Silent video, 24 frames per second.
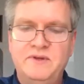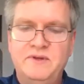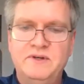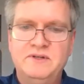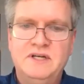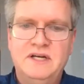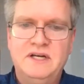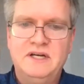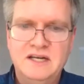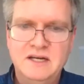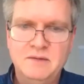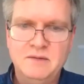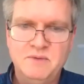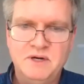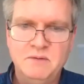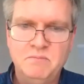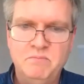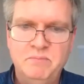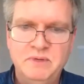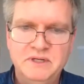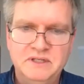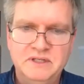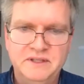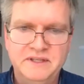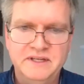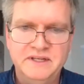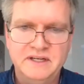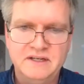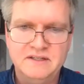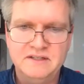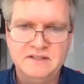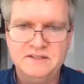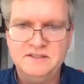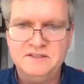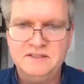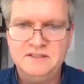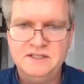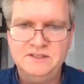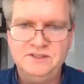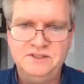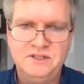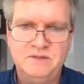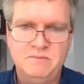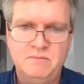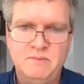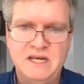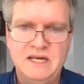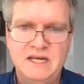You're talking about building
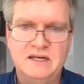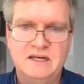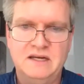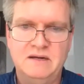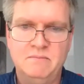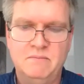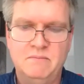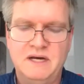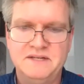decision-making